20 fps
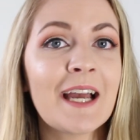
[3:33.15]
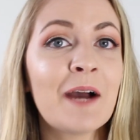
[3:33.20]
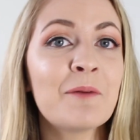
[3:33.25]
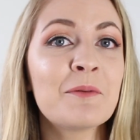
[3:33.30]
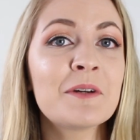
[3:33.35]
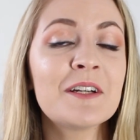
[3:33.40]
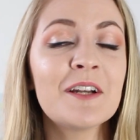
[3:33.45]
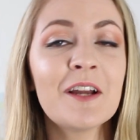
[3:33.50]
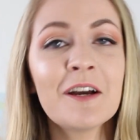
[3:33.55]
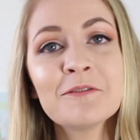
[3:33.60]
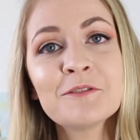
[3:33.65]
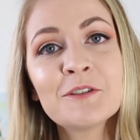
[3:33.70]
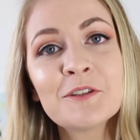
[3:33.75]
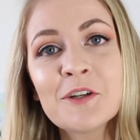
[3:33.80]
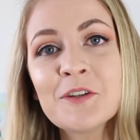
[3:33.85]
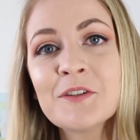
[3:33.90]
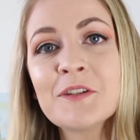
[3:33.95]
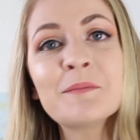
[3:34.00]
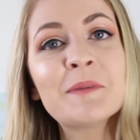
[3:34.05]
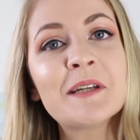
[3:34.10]
I would love to
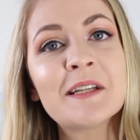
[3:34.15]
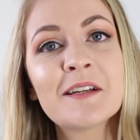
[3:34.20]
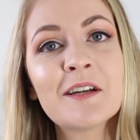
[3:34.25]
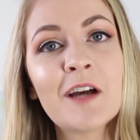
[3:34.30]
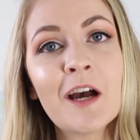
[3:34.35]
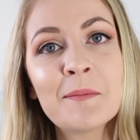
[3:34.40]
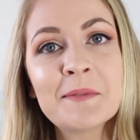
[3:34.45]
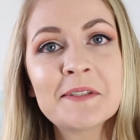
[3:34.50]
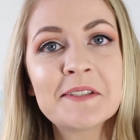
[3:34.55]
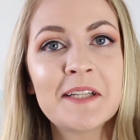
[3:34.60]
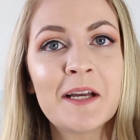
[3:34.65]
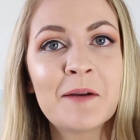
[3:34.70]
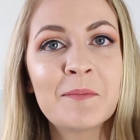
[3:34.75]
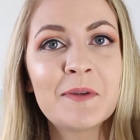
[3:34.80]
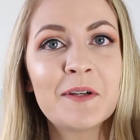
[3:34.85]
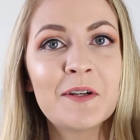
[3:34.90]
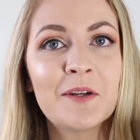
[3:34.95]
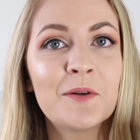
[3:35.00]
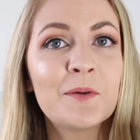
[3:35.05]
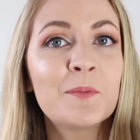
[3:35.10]
know them in the comments down
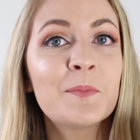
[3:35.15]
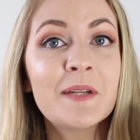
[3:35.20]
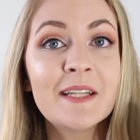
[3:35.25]
below.